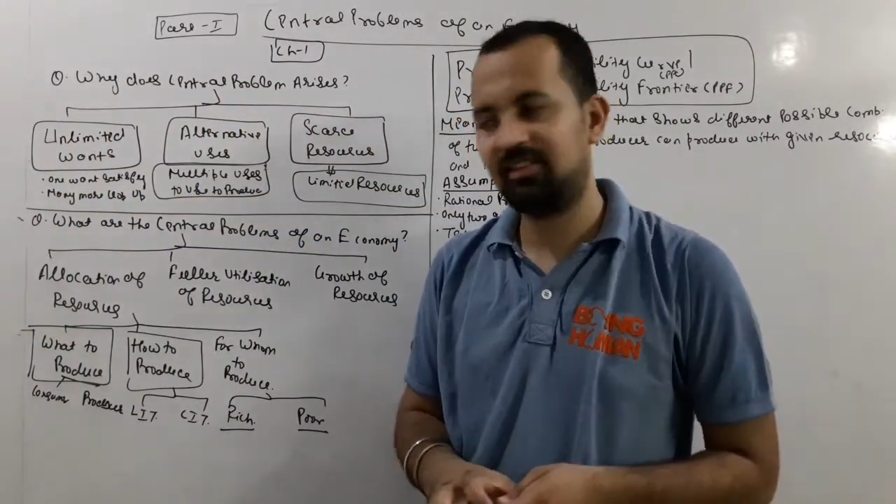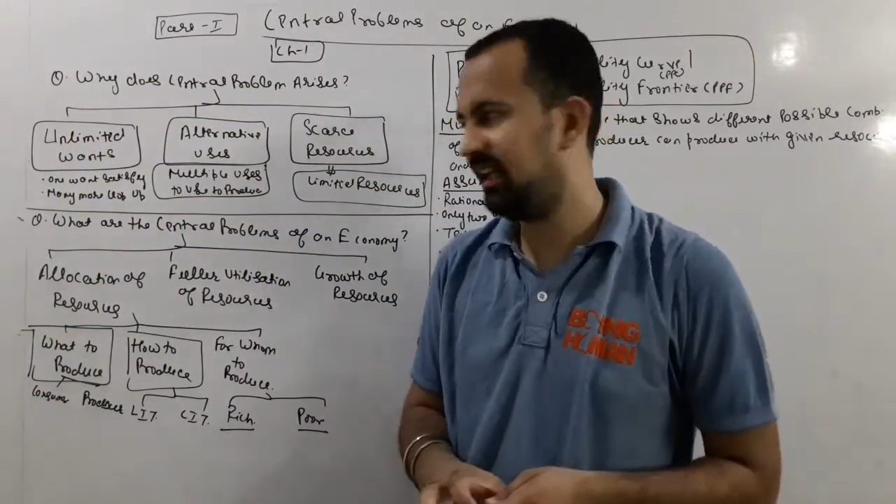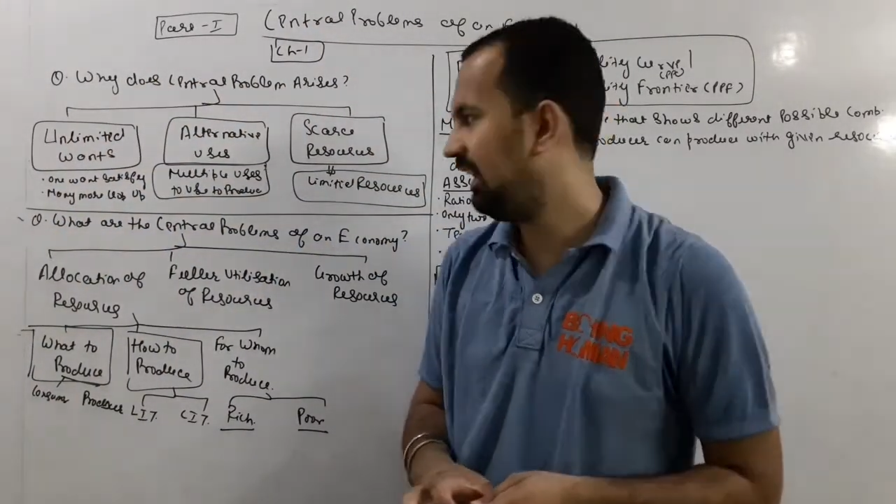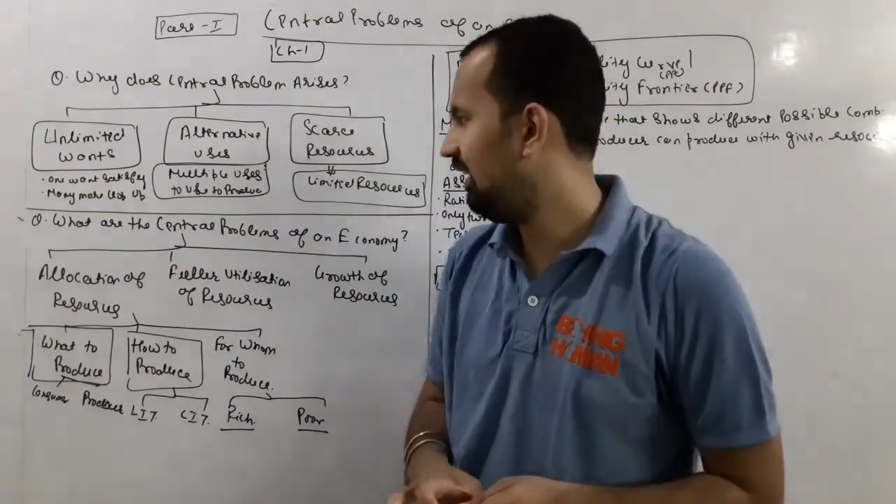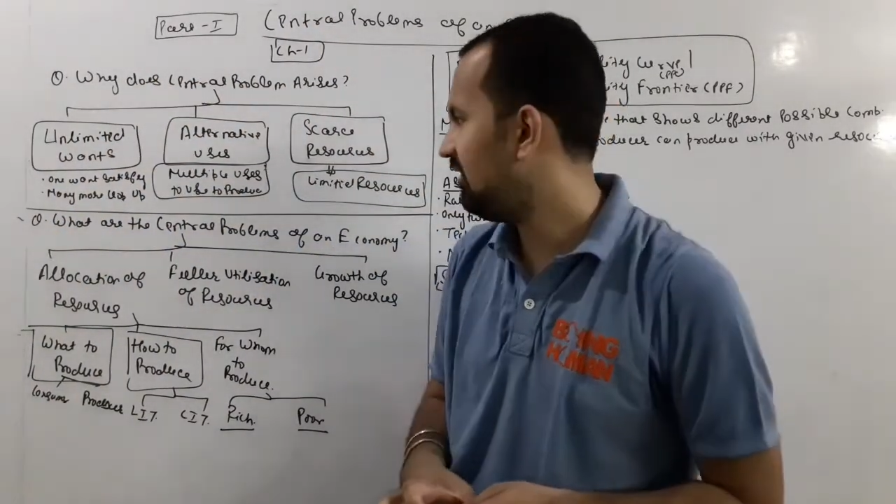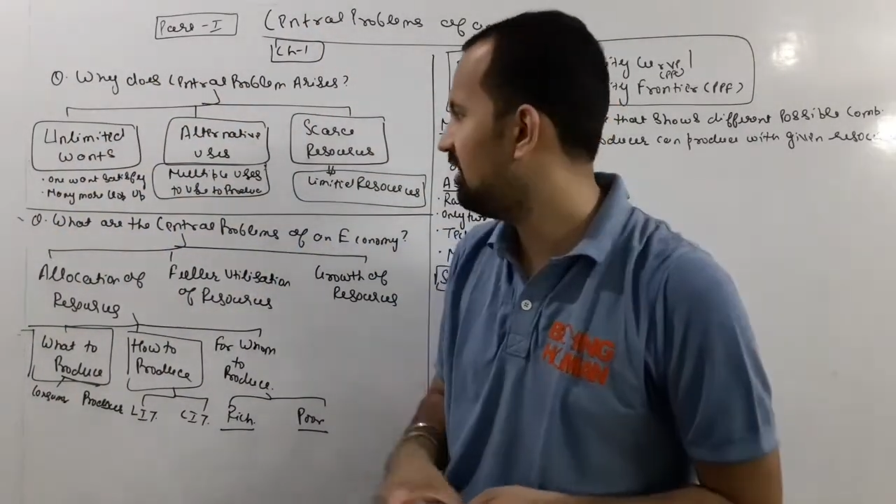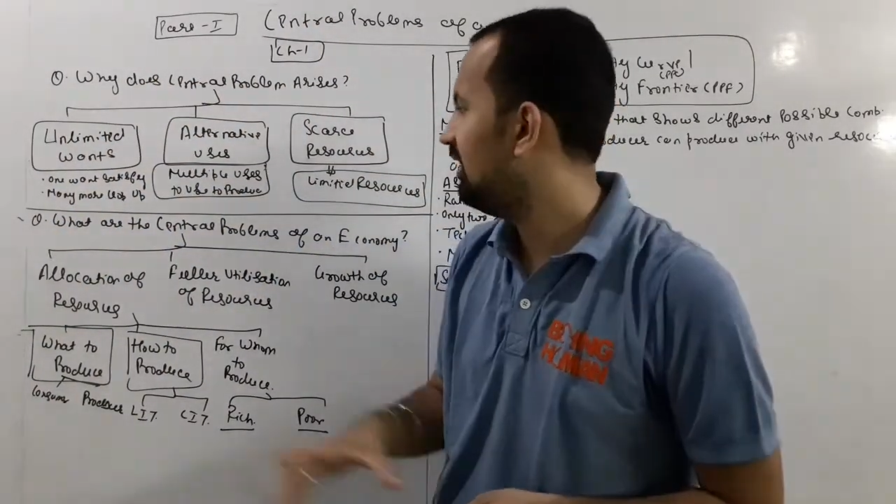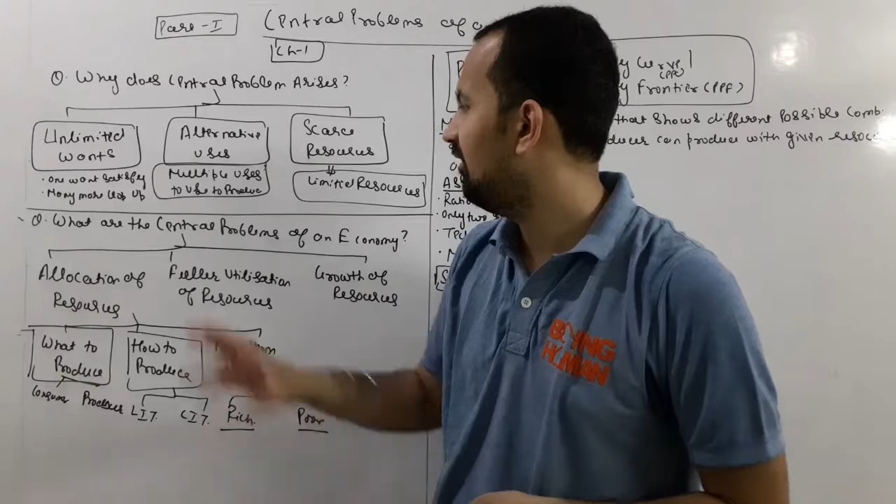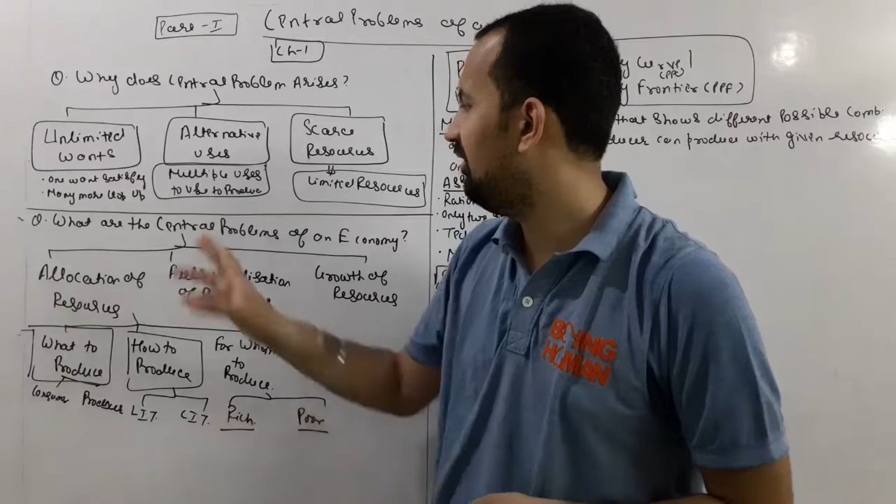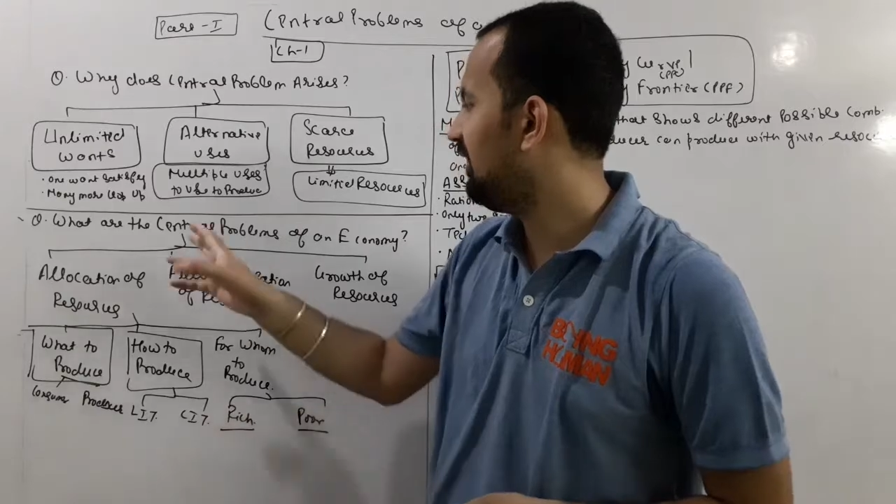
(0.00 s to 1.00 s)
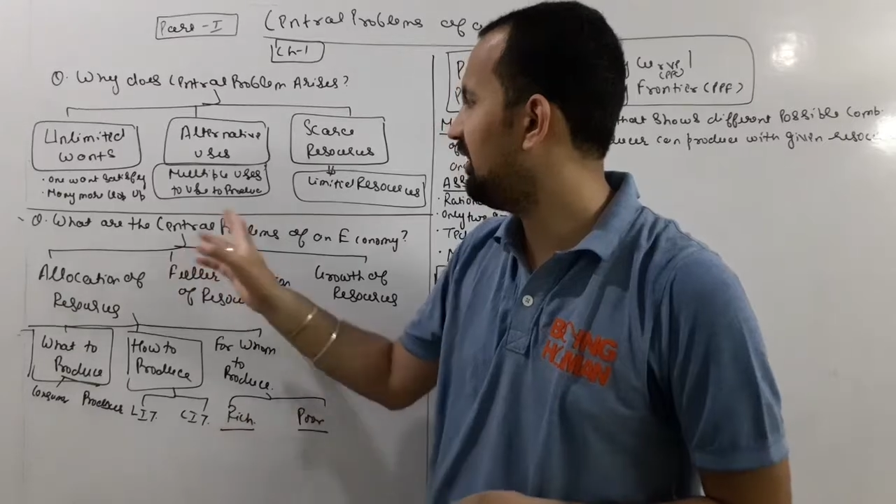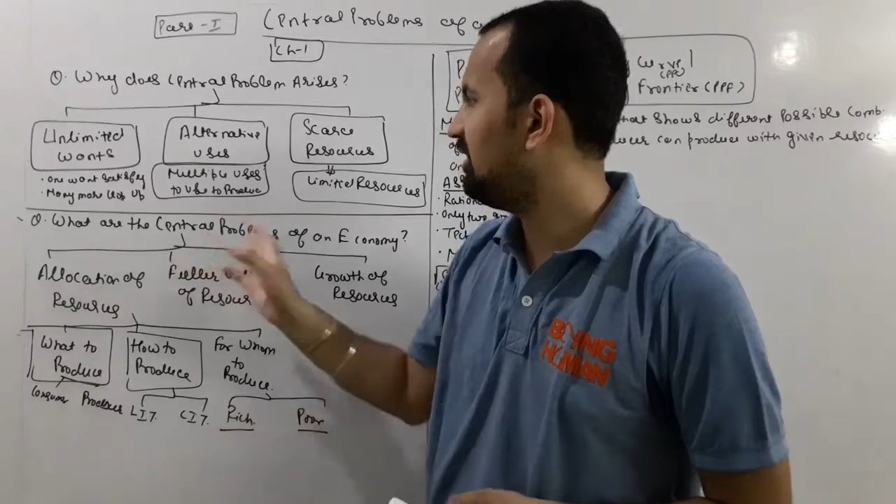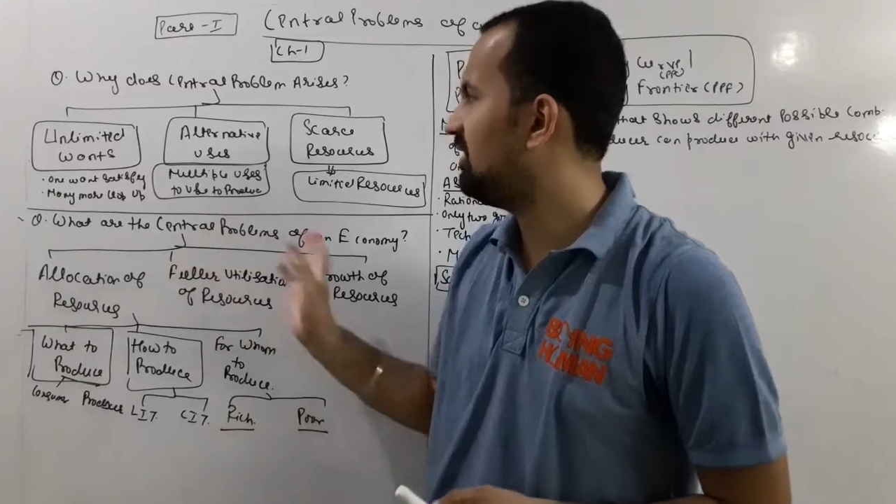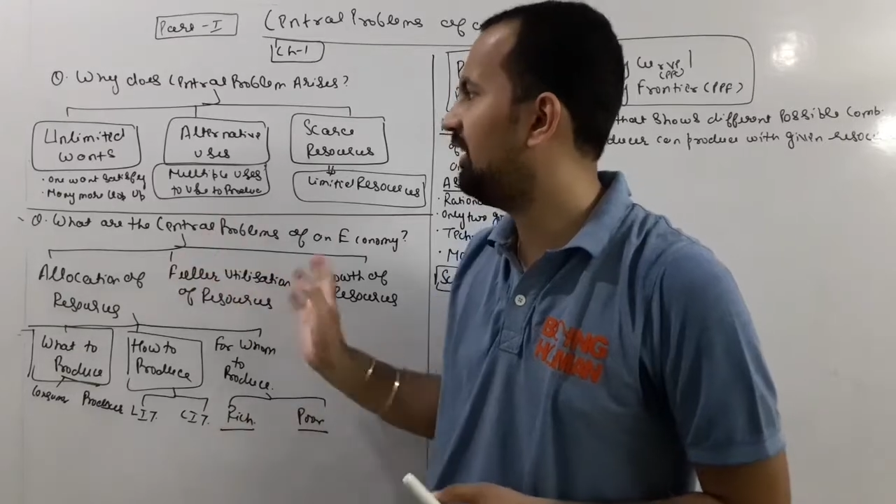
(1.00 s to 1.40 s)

Second is what are the